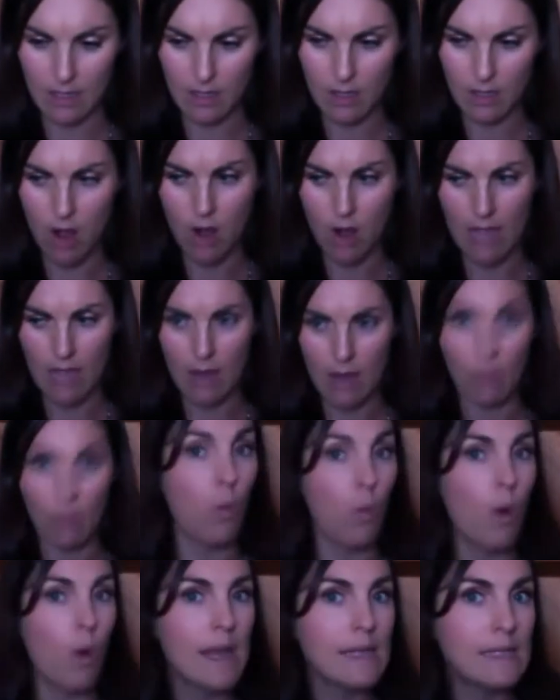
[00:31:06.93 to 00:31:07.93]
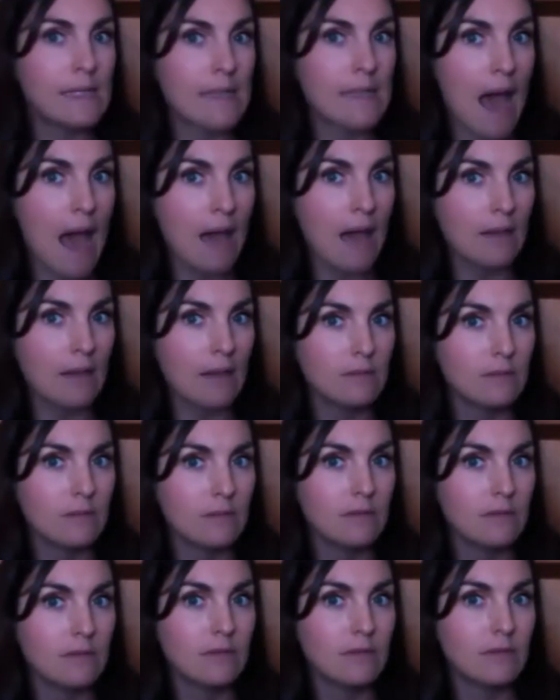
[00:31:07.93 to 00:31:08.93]
Okay, what is that?
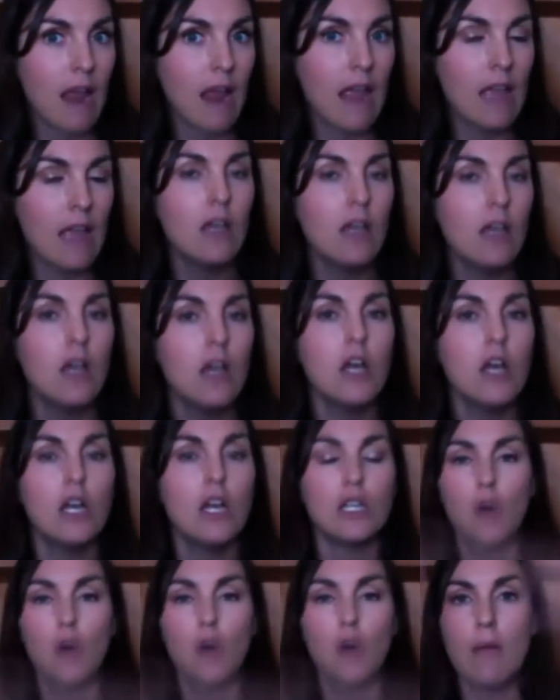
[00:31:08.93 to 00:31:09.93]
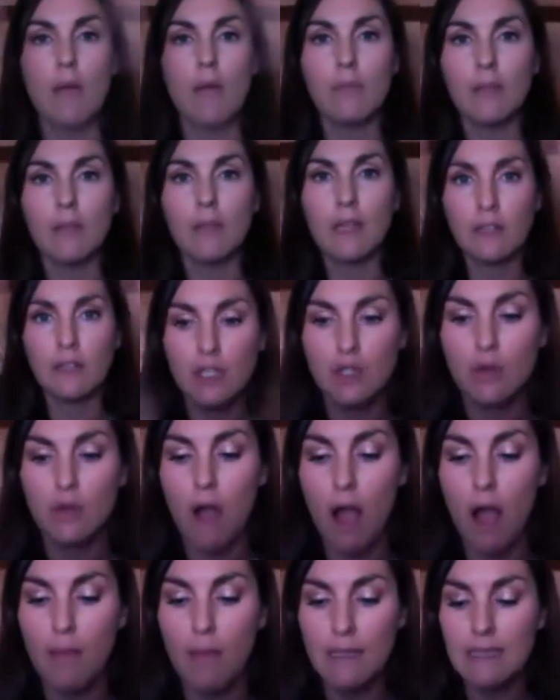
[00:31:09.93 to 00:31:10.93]
Right? So I'm literally
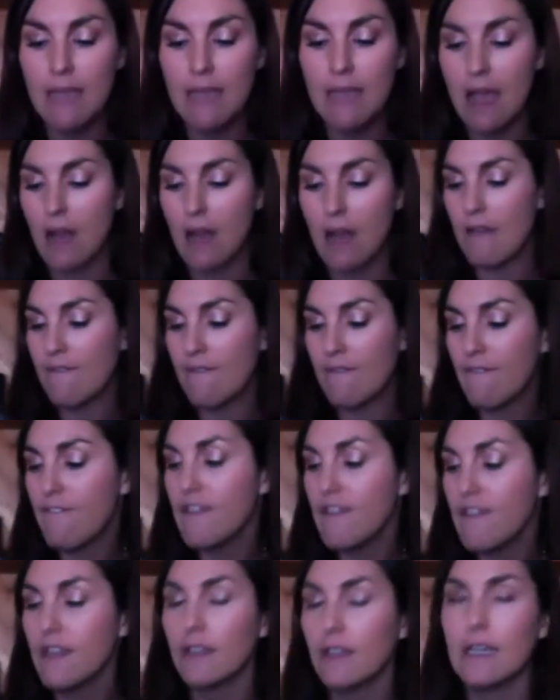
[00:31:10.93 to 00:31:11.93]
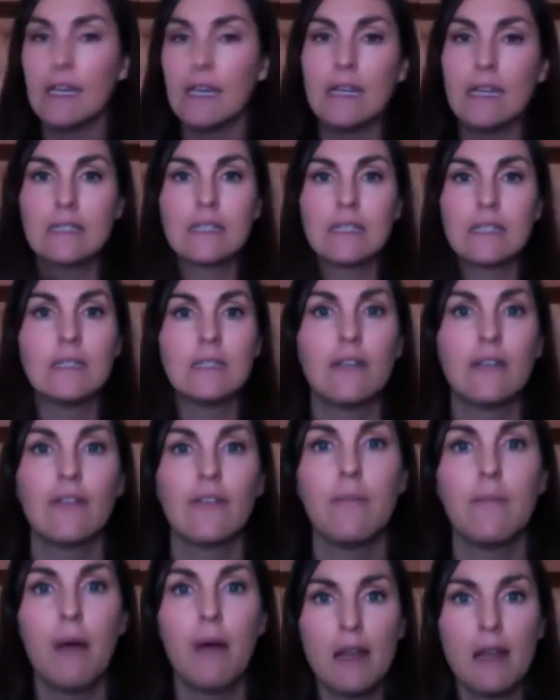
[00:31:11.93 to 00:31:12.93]
dropping down, I'm feeling into the different
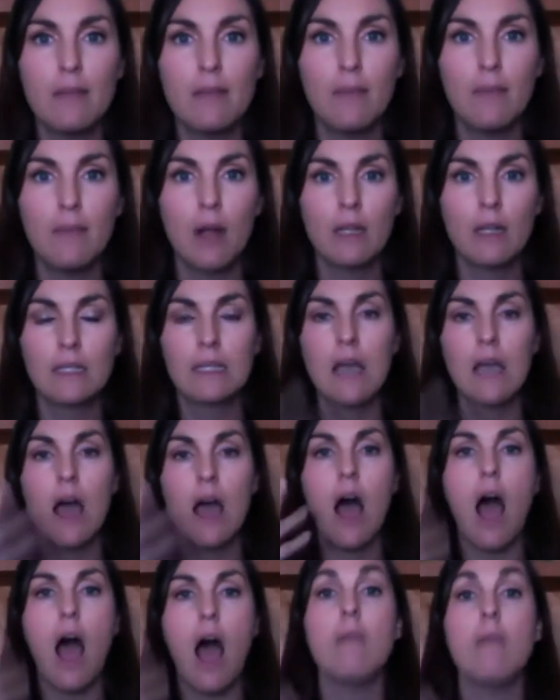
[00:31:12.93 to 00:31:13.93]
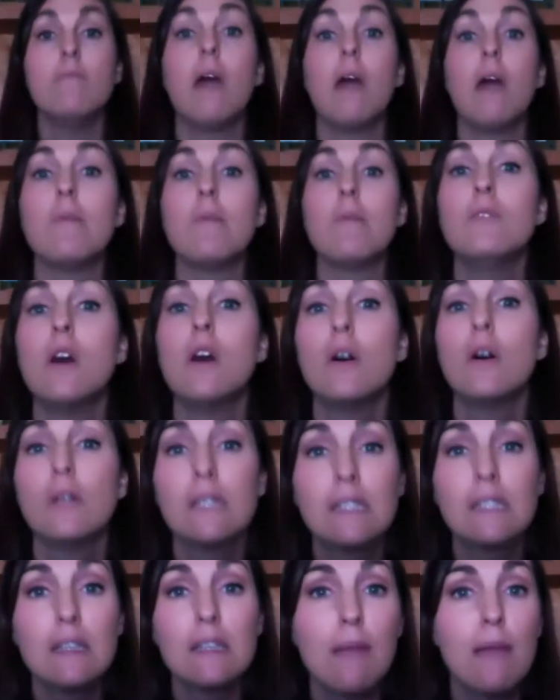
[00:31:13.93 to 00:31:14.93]
body parts, I'm
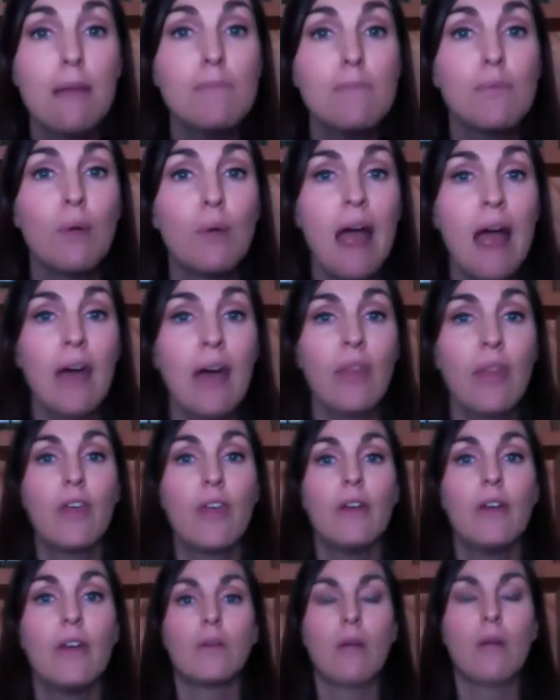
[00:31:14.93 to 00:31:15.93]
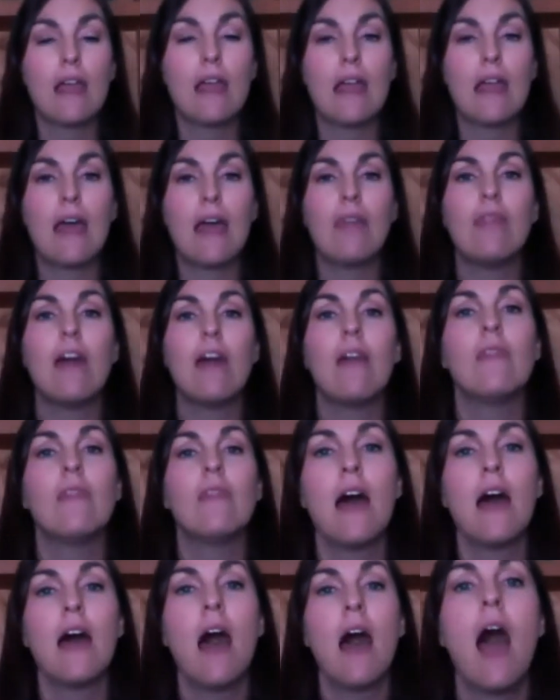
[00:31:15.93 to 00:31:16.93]
noticing my breath, right? And then
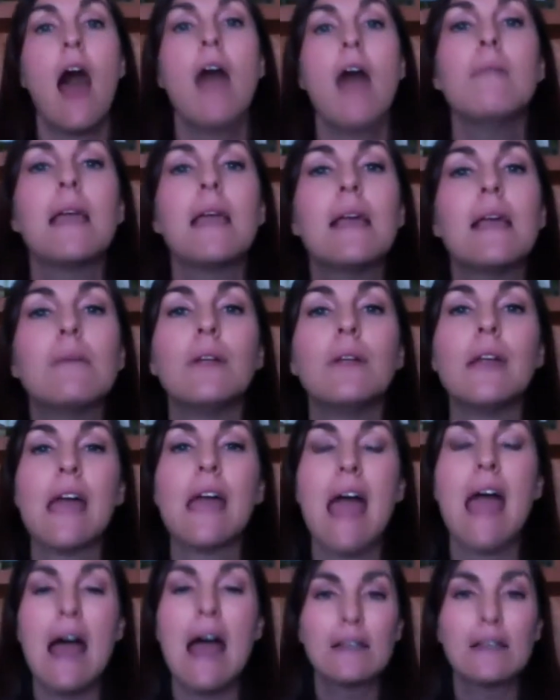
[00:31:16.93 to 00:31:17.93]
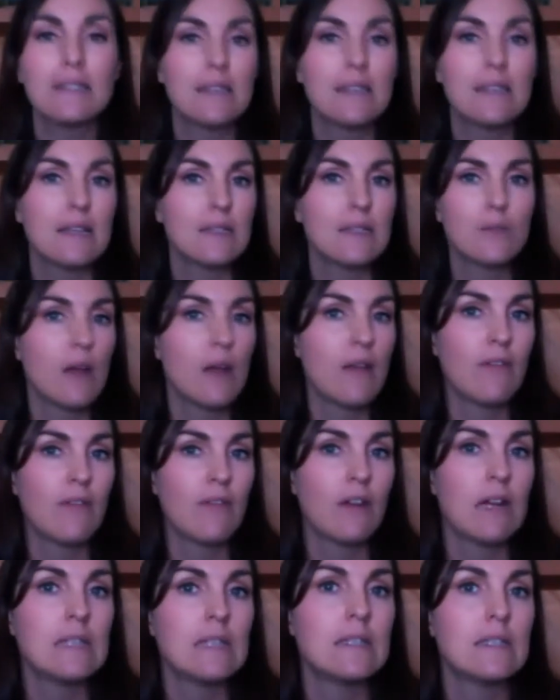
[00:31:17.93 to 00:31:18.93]
that I'm able to access whatever it
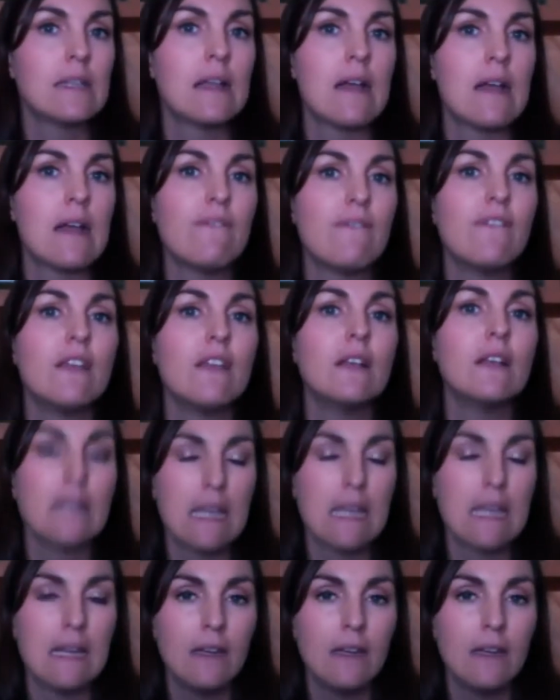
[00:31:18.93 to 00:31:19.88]
is that I'm feeling.